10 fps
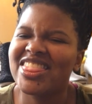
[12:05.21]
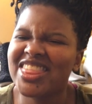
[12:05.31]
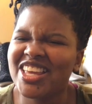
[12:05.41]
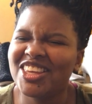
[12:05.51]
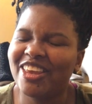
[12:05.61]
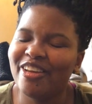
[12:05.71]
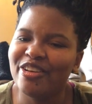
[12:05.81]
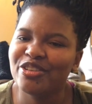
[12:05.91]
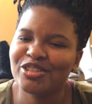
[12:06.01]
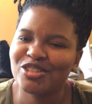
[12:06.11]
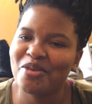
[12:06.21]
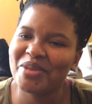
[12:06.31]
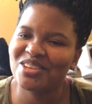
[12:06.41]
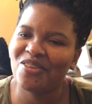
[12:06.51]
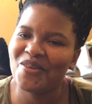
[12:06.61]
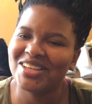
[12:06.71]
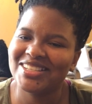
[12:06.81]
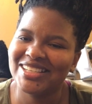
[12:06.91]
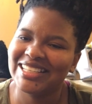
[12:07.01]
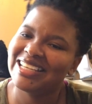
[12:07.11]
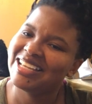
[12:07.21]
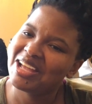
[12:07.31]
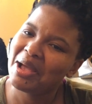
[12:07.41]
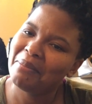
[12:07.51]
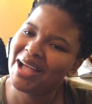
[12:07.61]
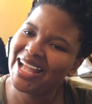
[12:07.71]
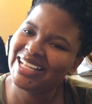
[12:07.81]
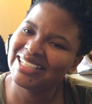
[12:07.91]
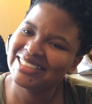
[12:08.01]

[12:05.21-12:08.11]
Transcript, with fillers: thank you so much for watching bye